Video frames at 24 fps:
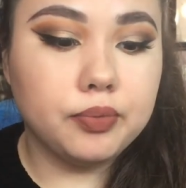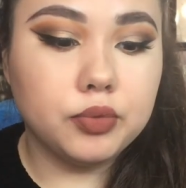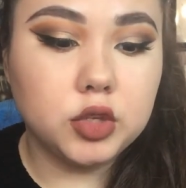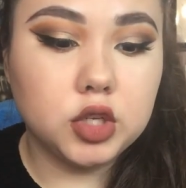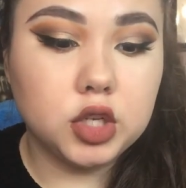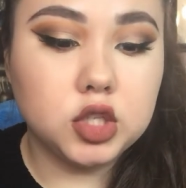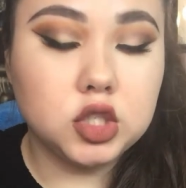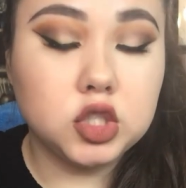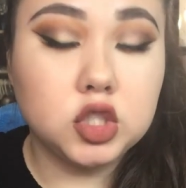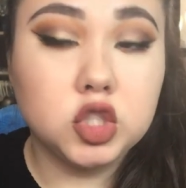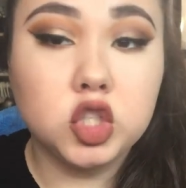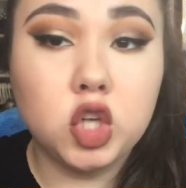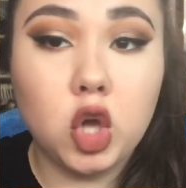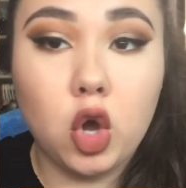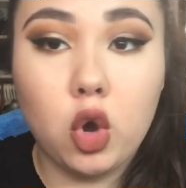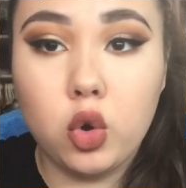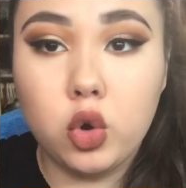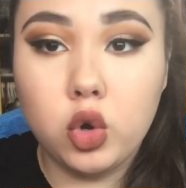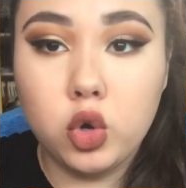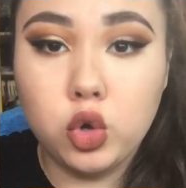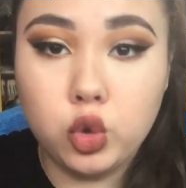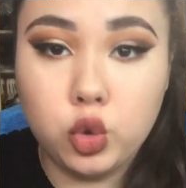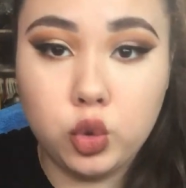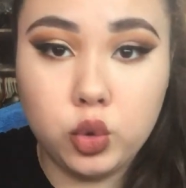just show
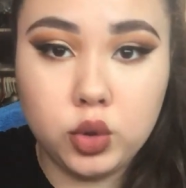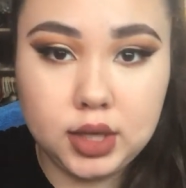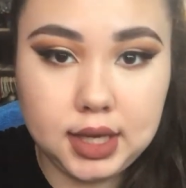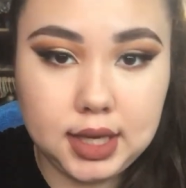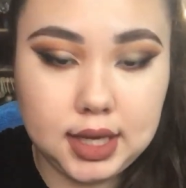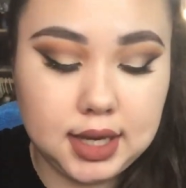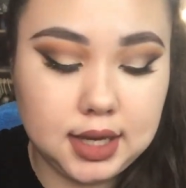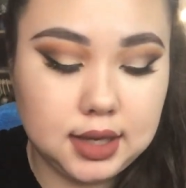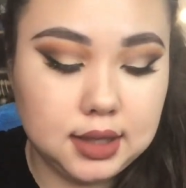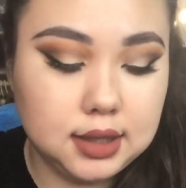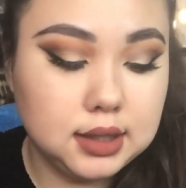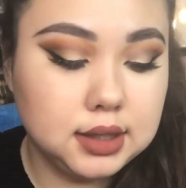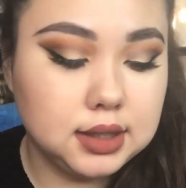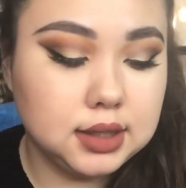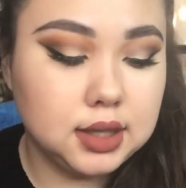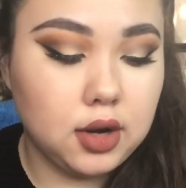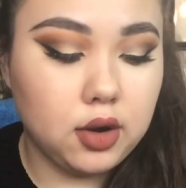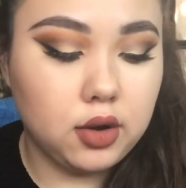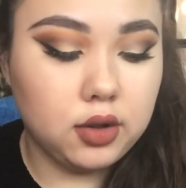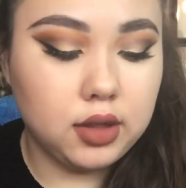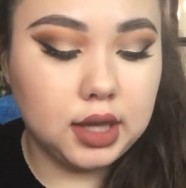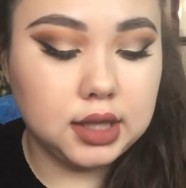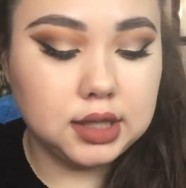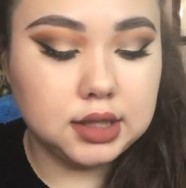who he is,
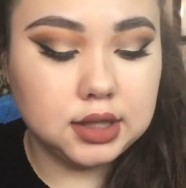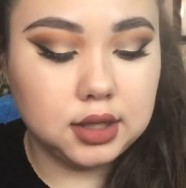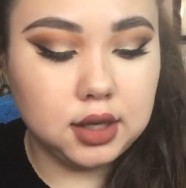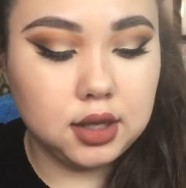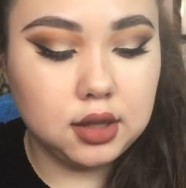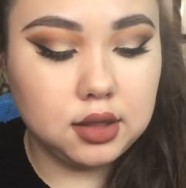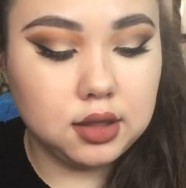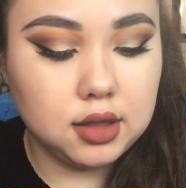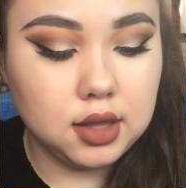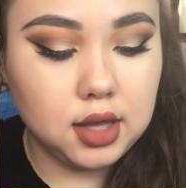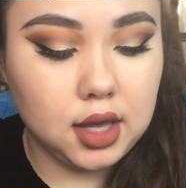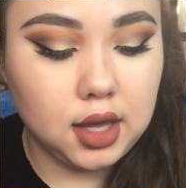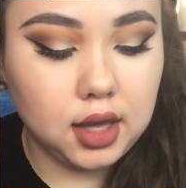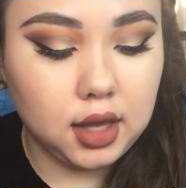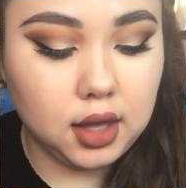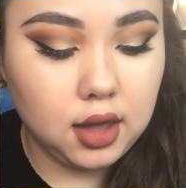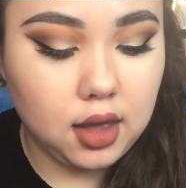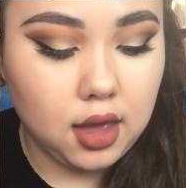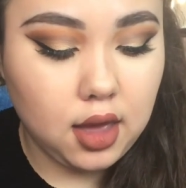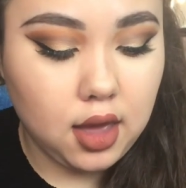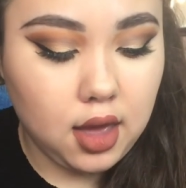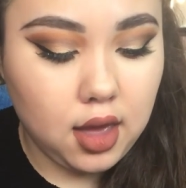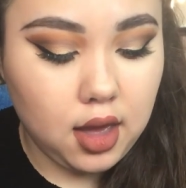so that's a good thing.